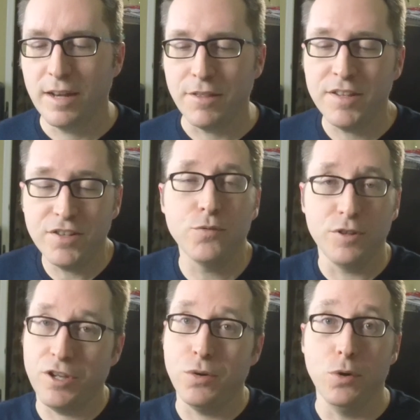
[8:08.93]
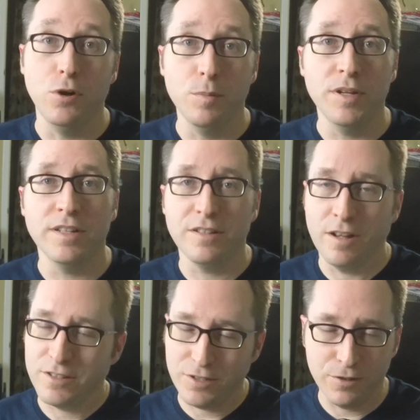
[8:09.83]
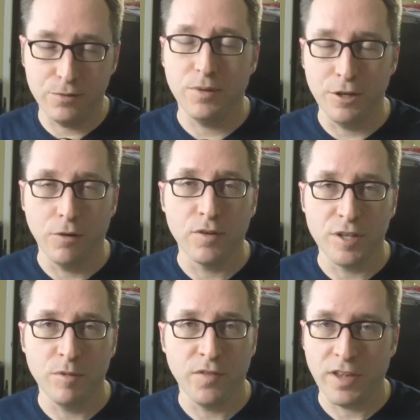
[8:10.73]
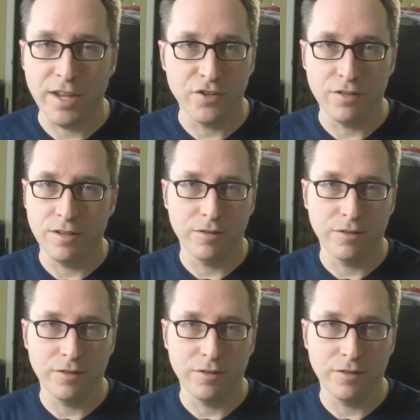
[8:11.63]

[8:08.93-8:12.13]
Now, this is really cool, but it's also an oversimplification.